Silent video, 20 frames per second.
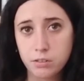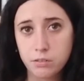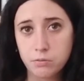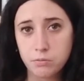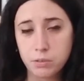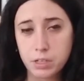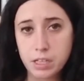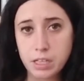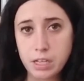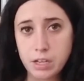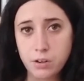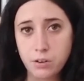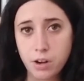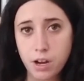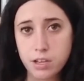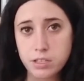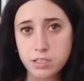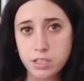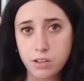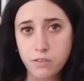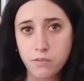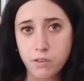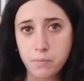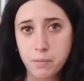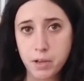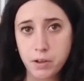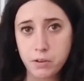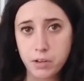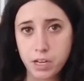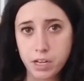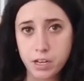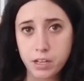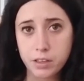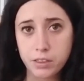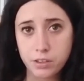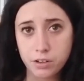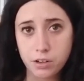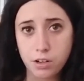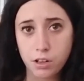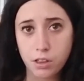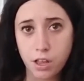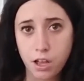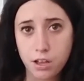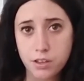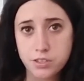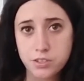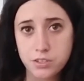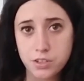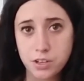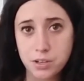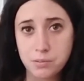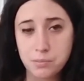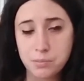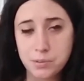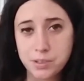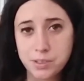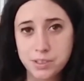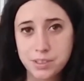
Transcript: really aggressive about getting their colostrum.